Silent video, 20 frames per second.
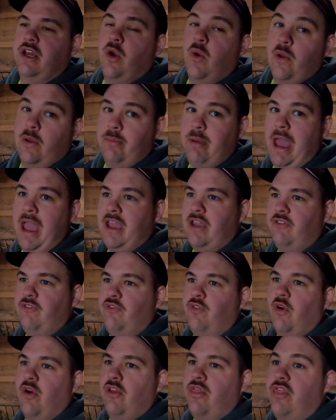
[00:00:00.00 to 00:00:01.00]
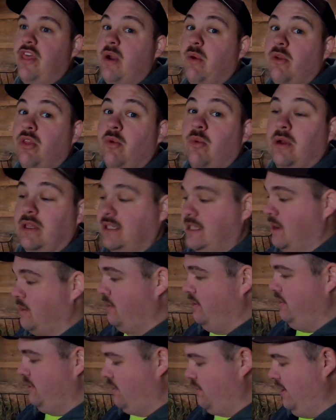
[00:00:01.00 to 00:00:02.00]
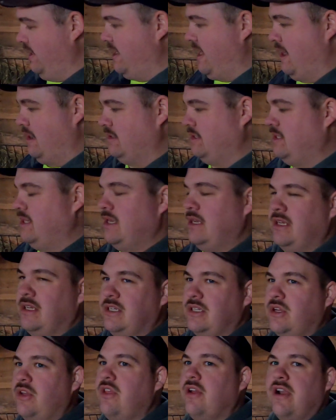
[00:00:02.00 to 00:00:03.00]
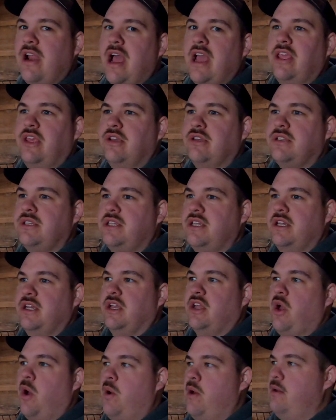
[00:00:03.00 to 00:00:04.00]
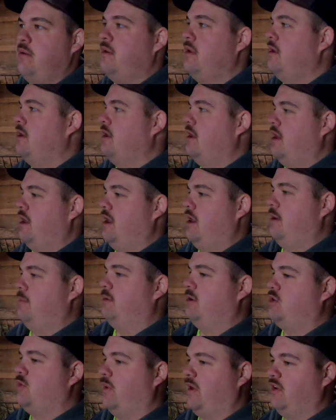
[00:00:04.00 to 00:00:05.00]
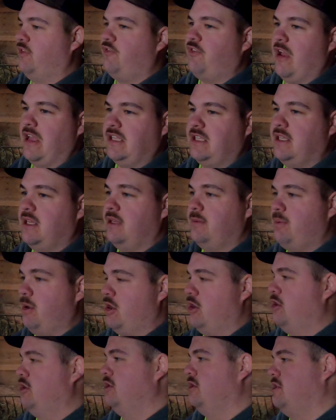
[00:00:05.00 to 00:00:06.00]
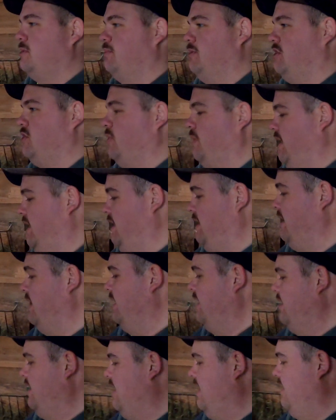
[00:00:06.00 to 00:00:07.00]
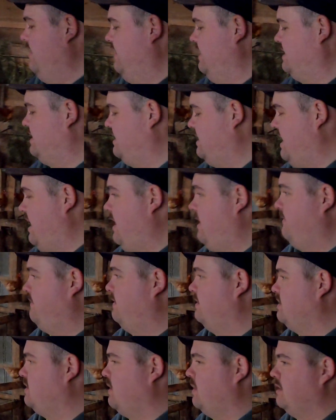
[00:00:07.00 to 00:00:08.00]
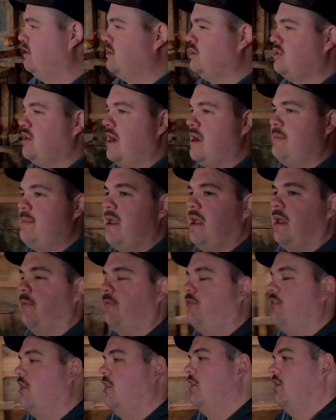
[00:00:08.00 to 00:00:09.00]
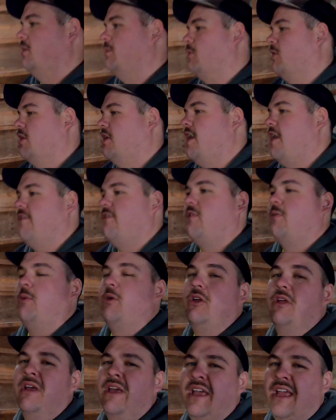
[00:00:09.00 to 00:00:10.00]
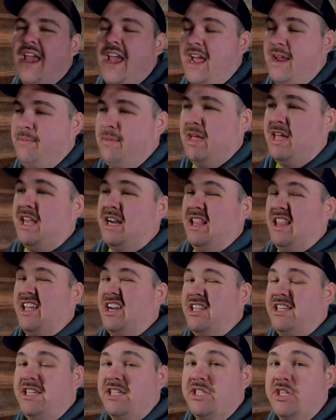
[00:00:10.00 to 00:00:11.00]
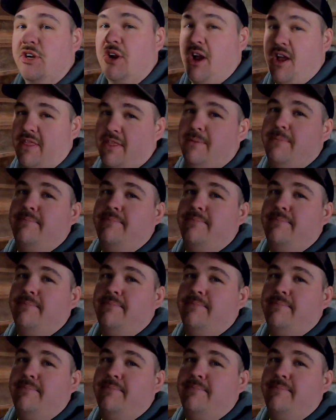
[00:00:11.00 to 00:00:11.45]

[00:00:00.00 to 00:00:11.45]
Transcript: going back and forth, they were the ones that were in the greenhouse. So they're not used to going between fence posts, between all this stuff. So we're just trying to make them feel a little more comfortable and make it a little easier on